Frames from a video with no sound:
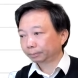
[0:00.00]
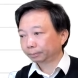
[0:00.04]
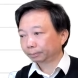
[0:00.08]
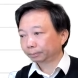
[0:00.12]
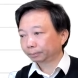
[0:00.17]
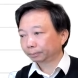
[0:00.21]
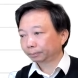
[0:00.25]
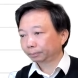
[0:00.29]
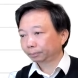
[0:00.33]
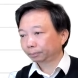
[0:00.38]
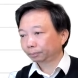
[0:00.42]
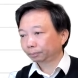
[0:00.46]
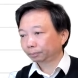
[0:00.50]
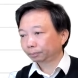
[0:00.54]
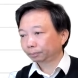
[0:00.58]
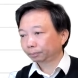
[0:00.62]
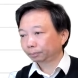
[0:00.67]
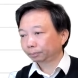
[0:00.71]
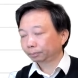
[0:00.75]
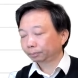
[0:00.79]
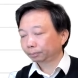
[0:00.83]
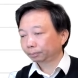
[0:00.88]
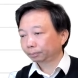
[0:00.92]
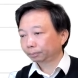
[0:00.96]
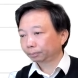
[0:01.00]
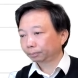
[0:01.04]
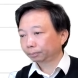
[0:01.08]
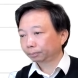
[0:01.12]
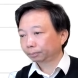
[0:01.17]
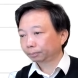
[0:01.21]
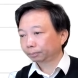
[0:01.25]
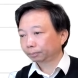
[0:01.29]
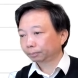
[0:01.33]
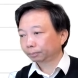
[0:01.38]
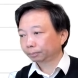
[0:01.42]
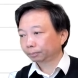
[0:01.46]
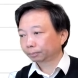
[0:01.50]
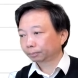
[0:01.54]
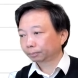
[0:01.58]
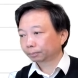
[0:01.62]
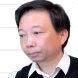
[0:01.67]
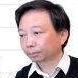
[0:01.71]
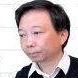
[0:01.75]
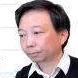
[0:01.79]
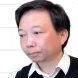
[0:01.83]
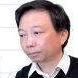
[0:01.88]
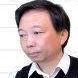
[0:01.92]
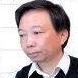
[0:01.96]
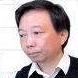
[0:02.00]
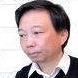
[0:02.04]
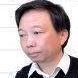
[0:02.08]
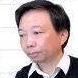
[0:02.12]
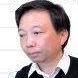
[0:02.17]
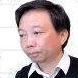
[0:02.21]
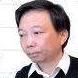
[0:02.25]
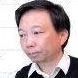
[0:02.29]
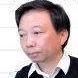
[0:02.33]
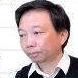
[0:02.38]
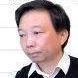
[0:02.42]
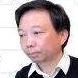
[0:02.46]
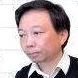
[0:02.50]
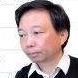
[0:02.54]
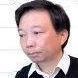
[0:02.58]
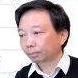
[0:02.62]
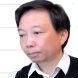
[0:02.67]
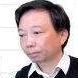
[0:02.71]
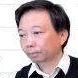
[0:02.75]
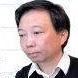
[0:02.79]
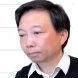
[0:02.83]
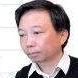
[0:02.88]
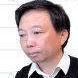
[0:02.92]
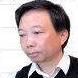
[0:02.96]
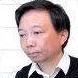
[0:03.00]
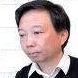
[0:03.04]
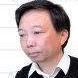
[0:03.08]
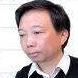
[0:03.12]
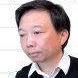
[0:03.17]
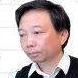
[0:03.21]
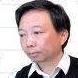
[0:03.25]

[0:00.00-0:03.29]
(no one is talking)